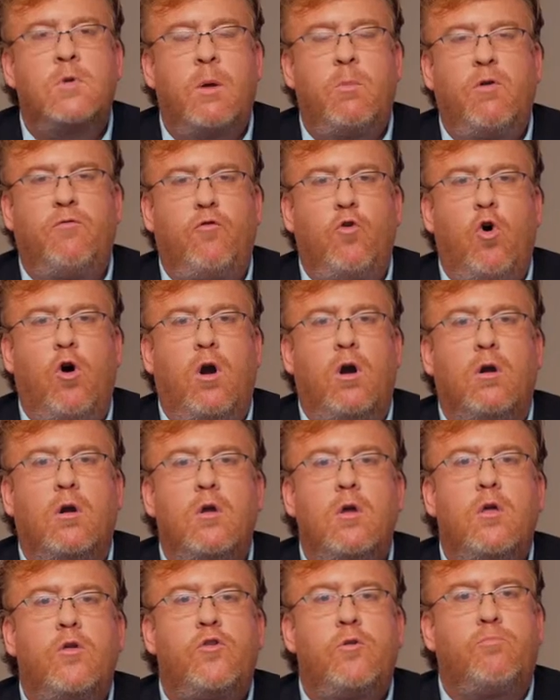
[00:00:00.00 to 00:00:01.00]
Number 4,
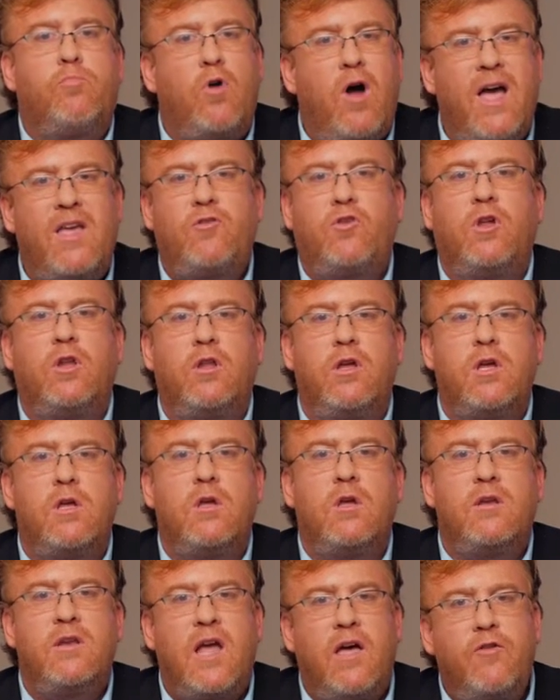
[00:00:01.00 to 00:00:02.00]
surprisingly,
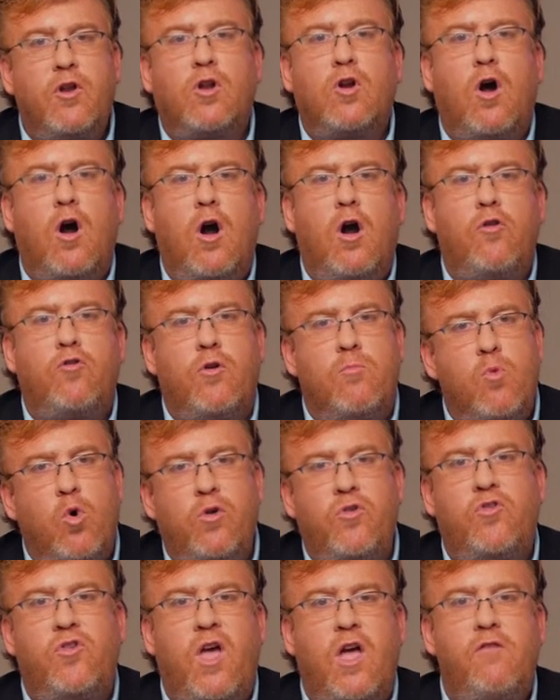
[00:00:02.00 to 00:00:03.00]
now that cars are more
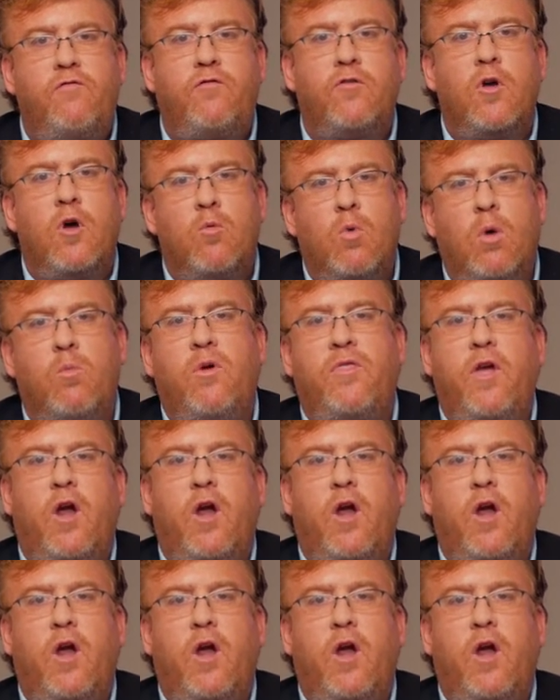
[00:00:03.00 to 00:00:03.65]
safe, what with